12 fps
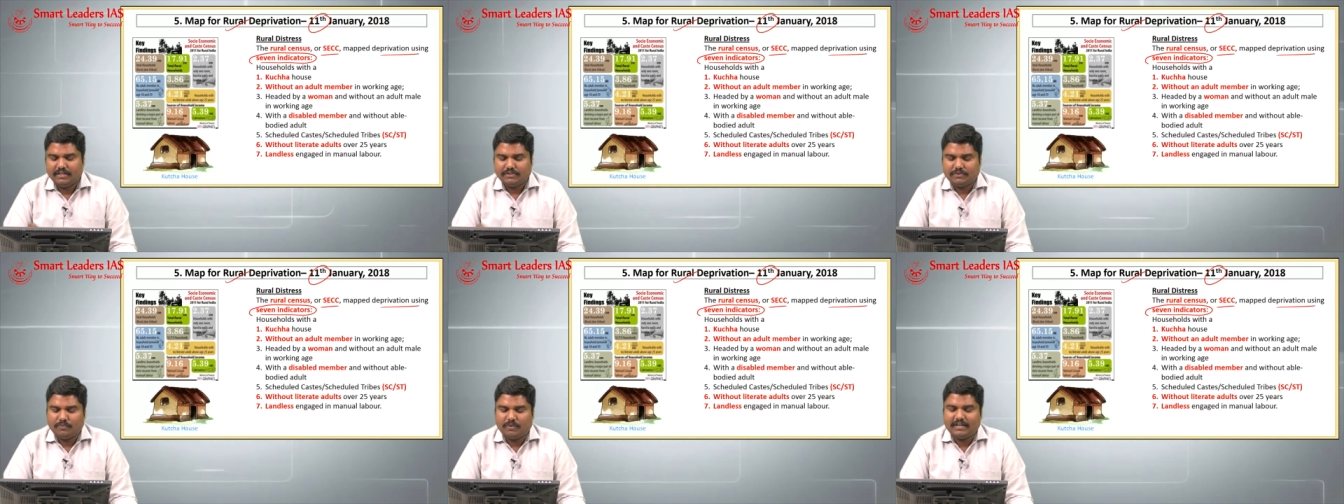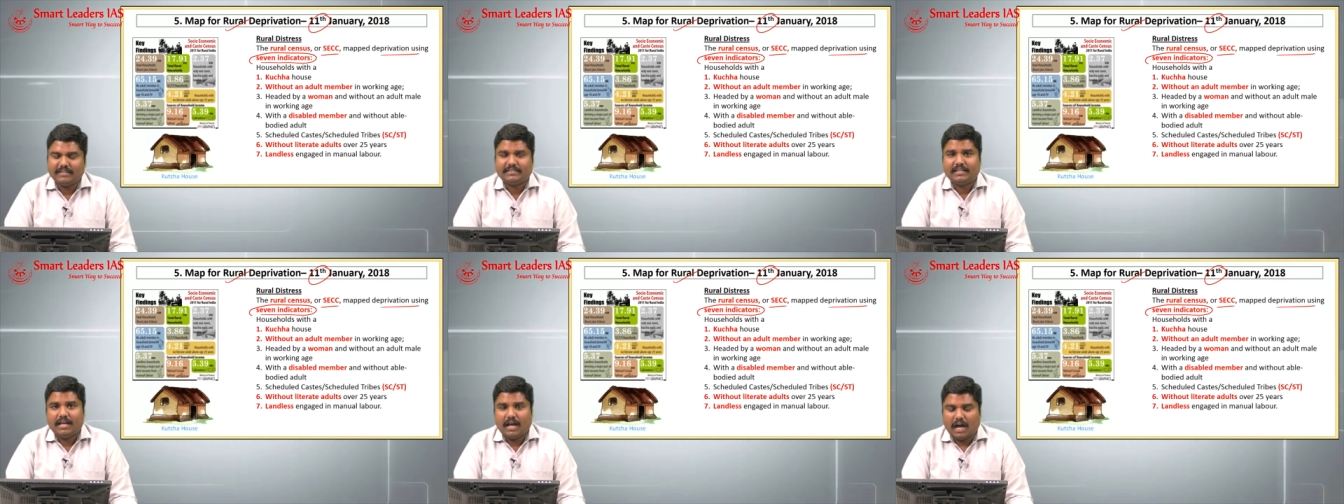So one
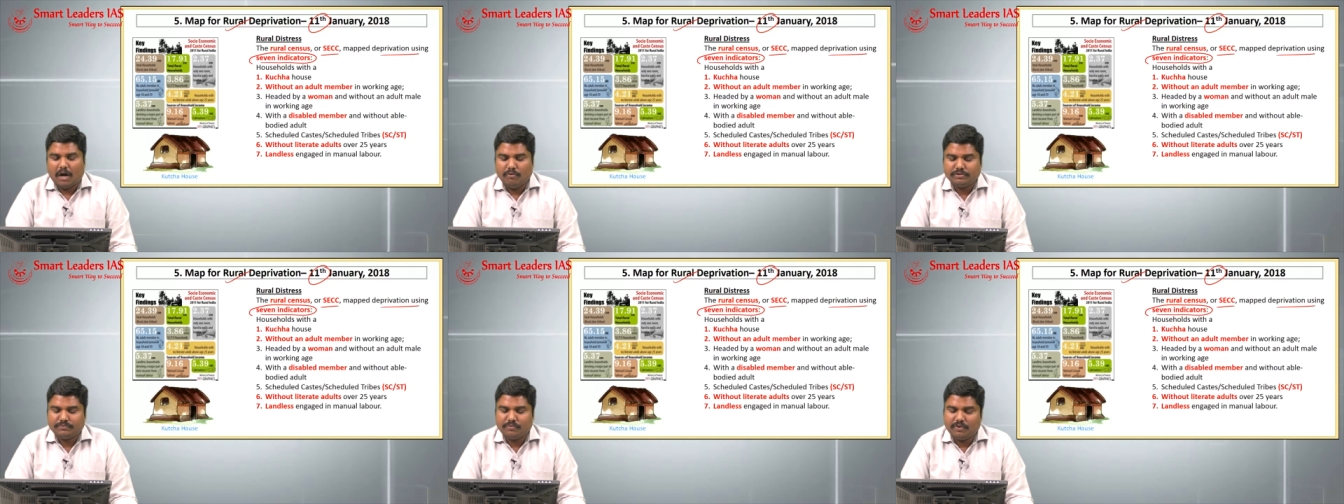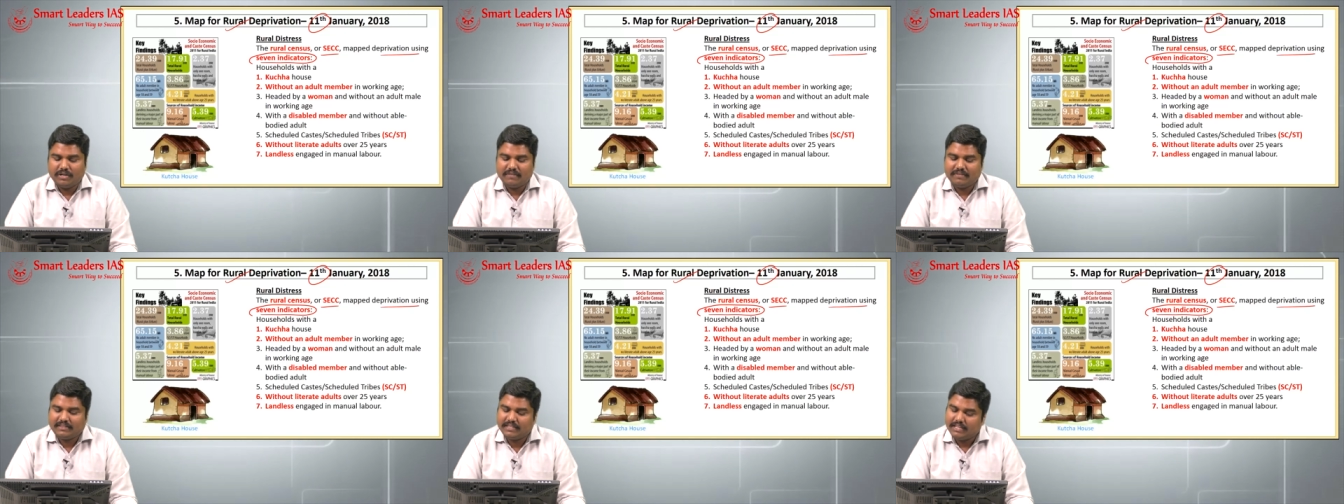is household
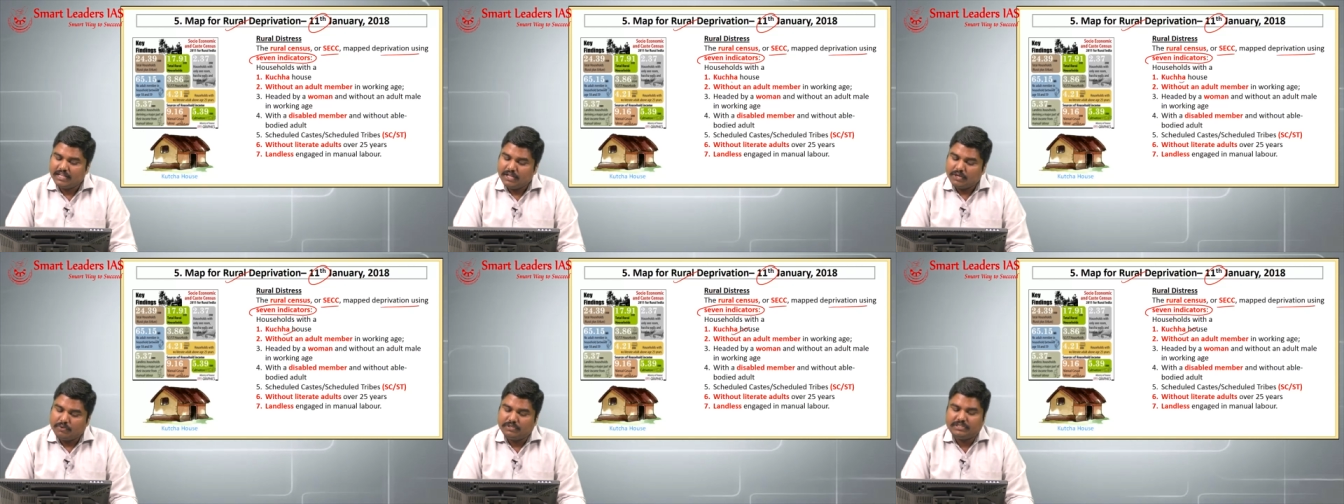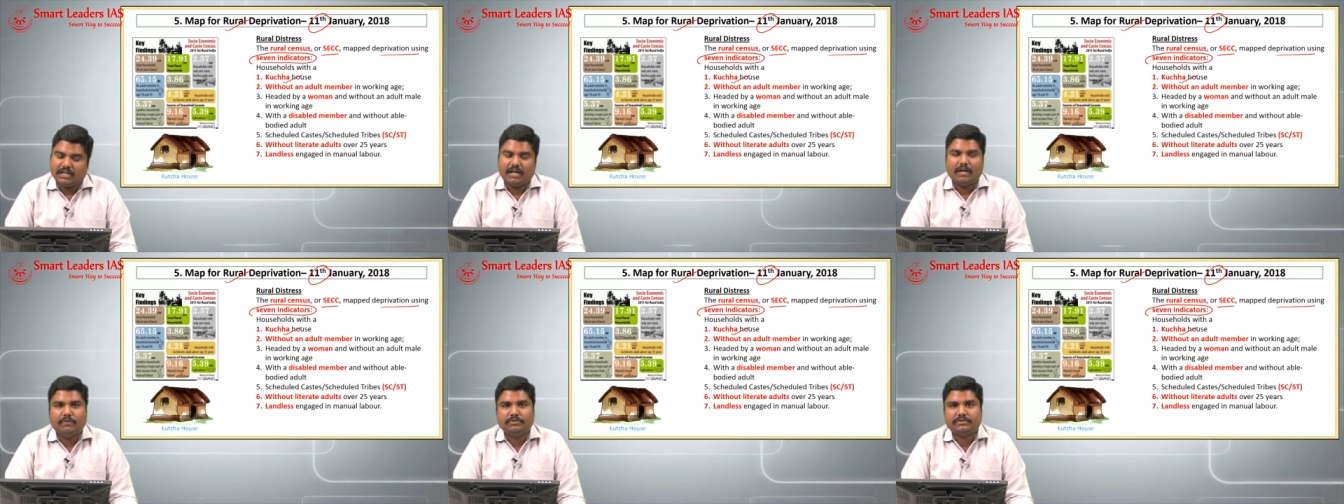with Kucha
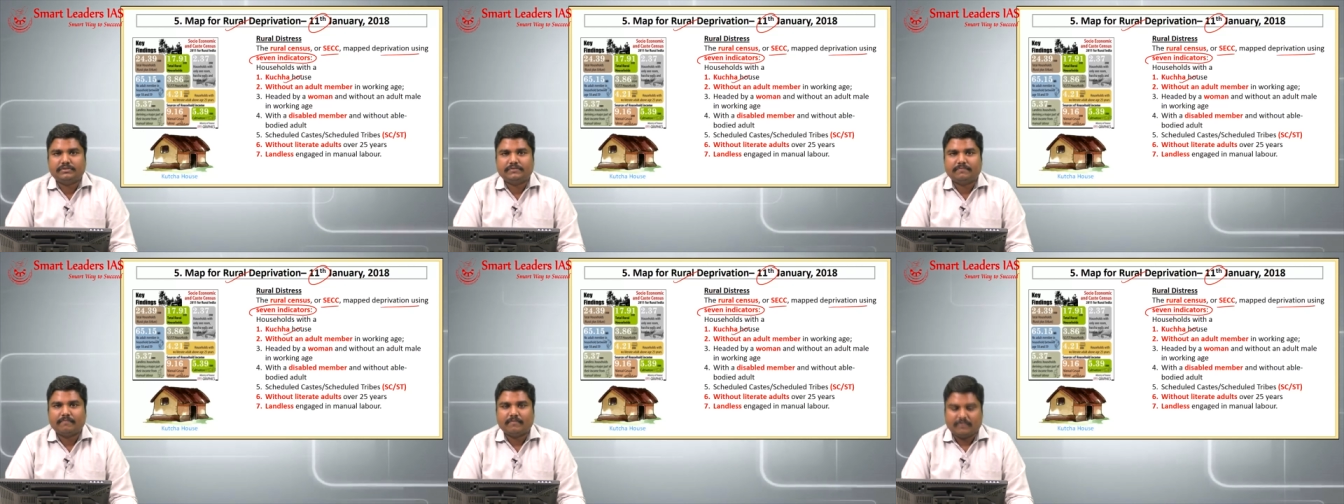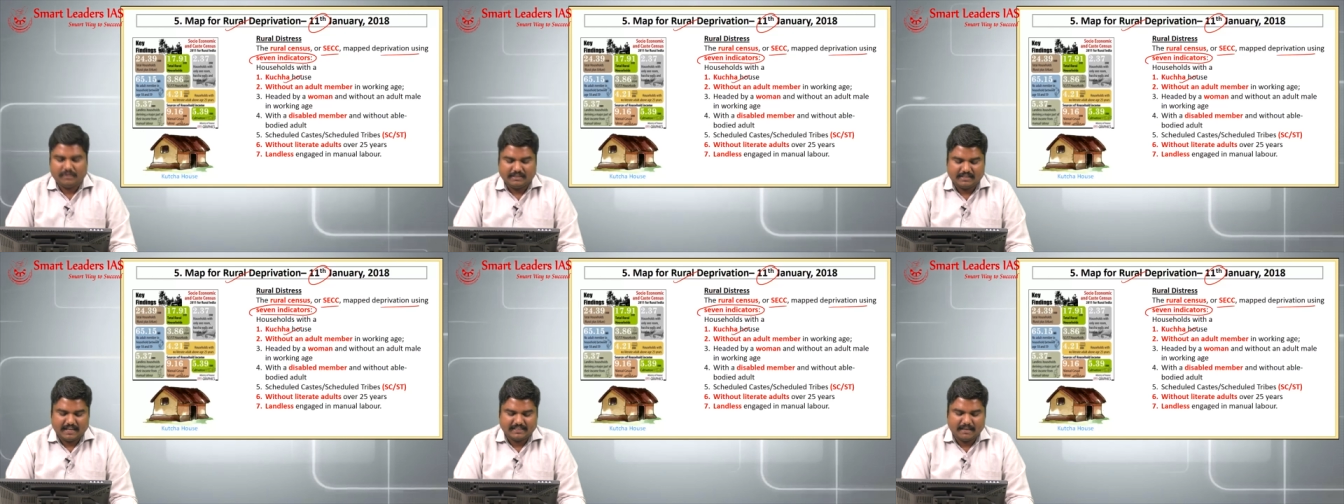house, this
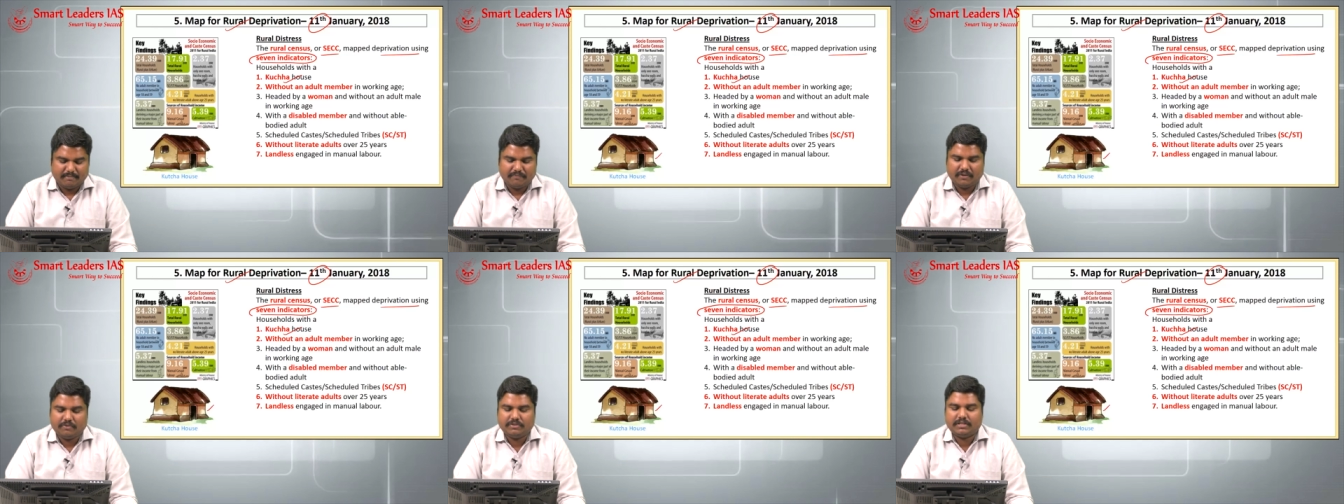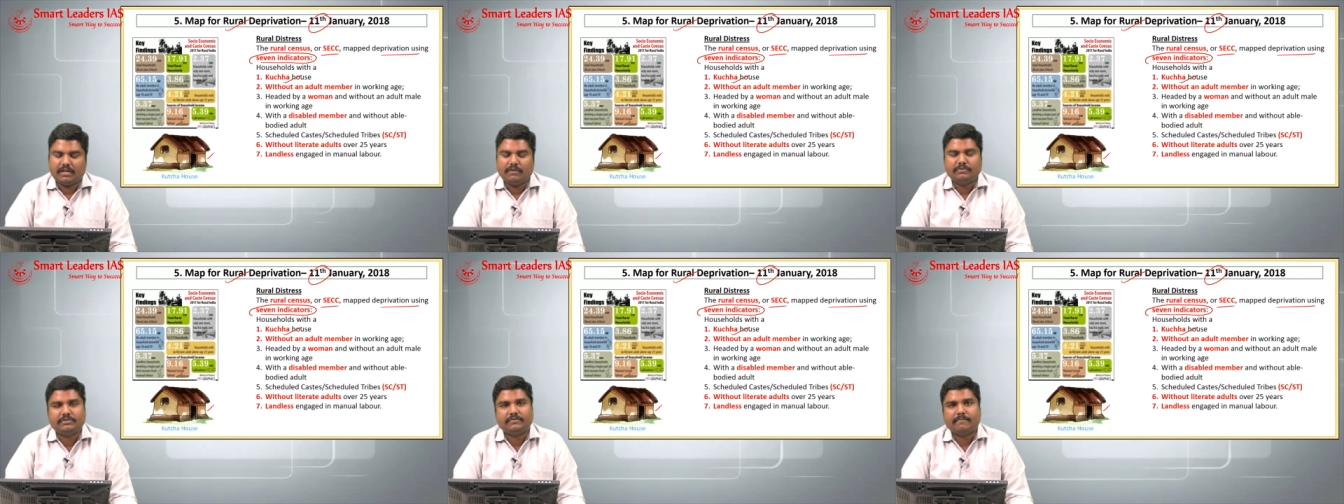is an example for Kucha
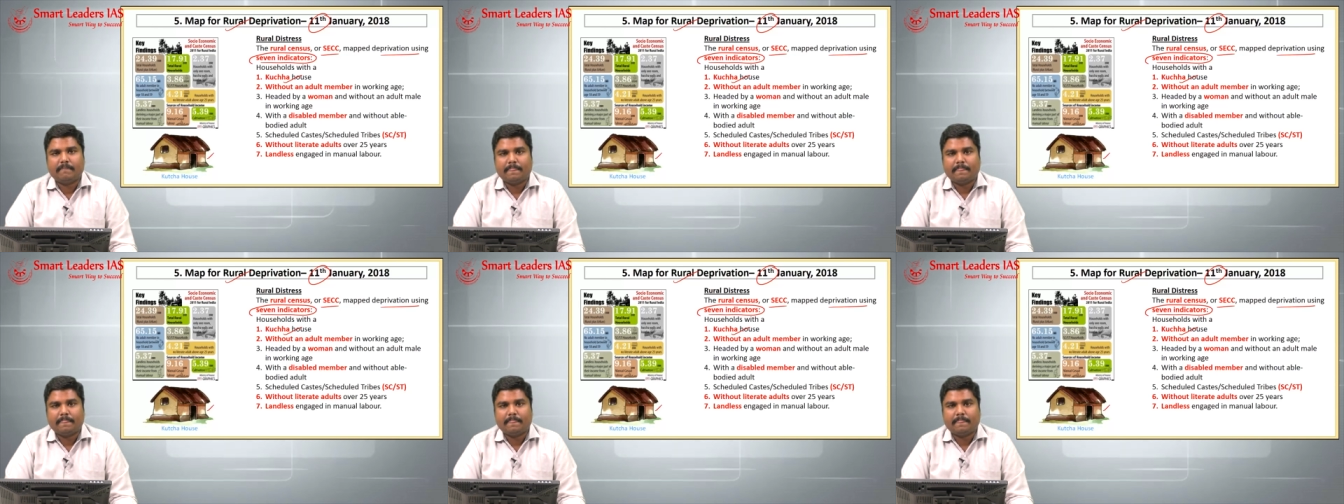house.